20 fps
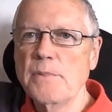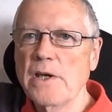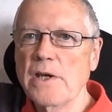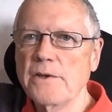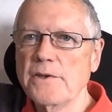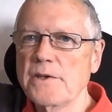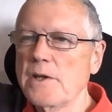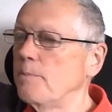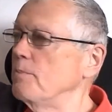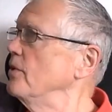
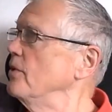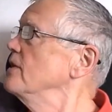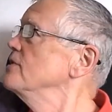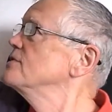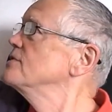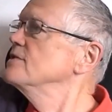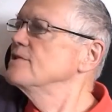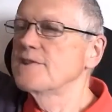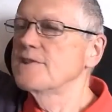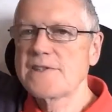beyond
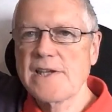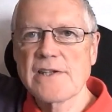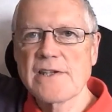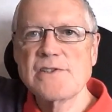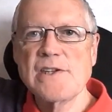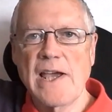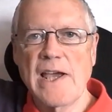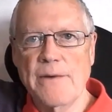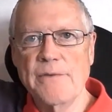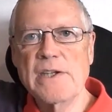operations is
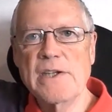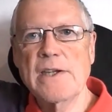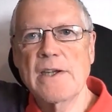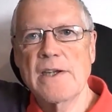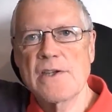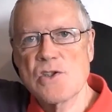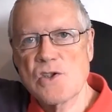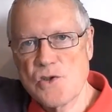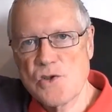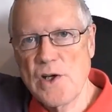actually having
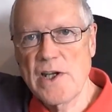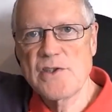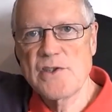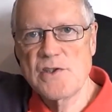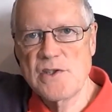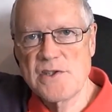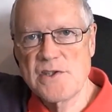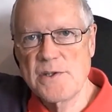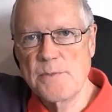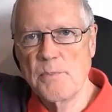
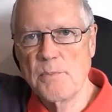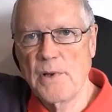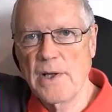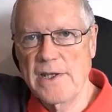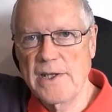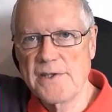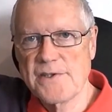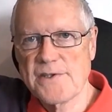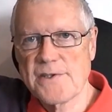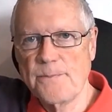strategies in
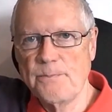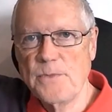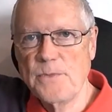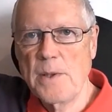place,